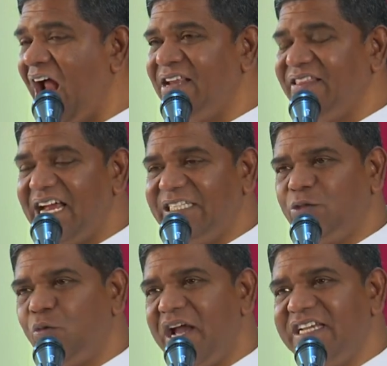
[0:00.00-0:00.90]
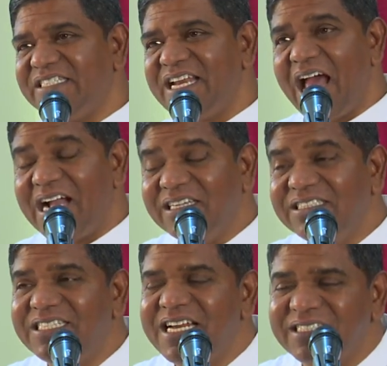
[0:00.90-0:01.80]
And that's why St.
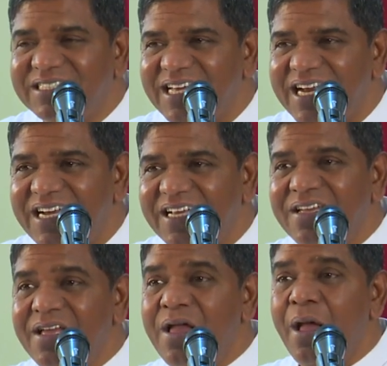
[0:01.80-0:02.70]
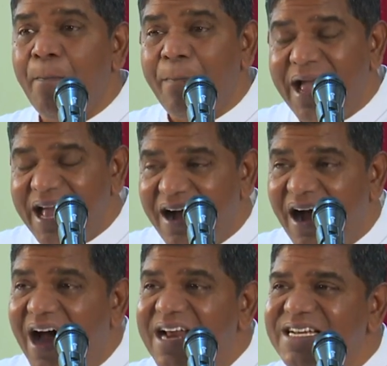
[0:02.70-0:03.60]
Augustine said, My
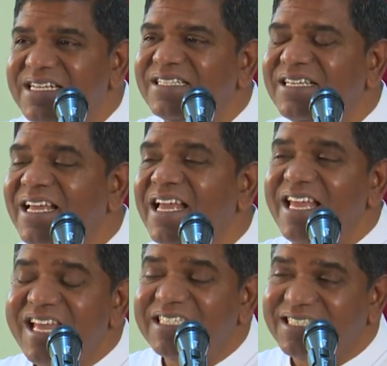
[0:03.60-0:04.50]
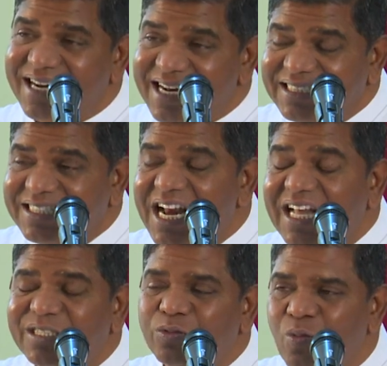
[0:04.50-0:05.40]
heart is
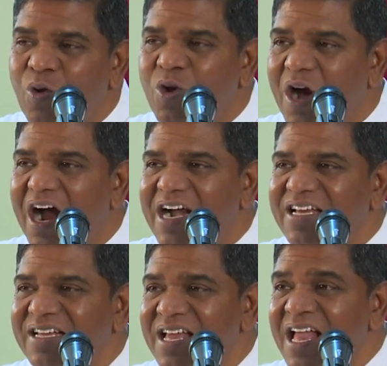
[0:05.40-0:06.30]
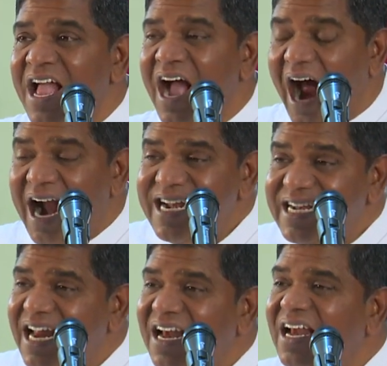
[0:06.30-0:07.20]
restless, O God,
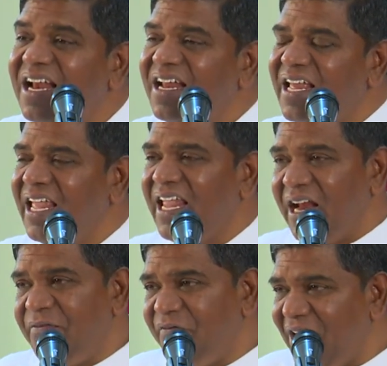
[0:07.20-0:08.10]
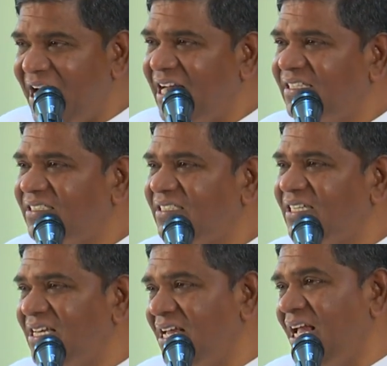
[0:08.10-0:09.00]
until it
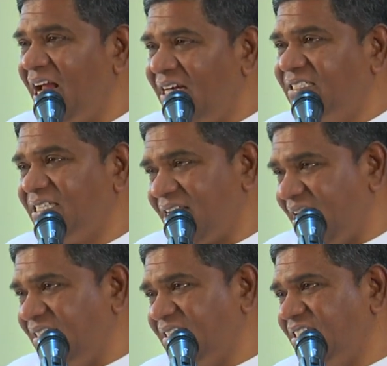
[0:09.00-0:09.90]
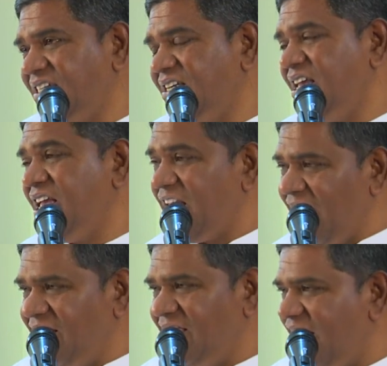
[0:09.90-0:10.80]
finds its rest
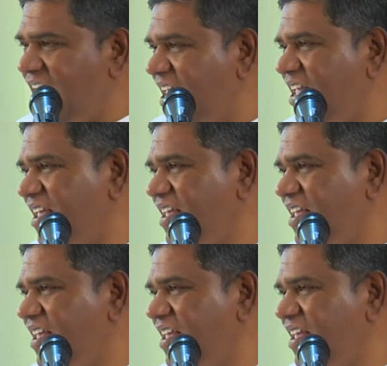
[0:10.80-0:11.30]
in Thee.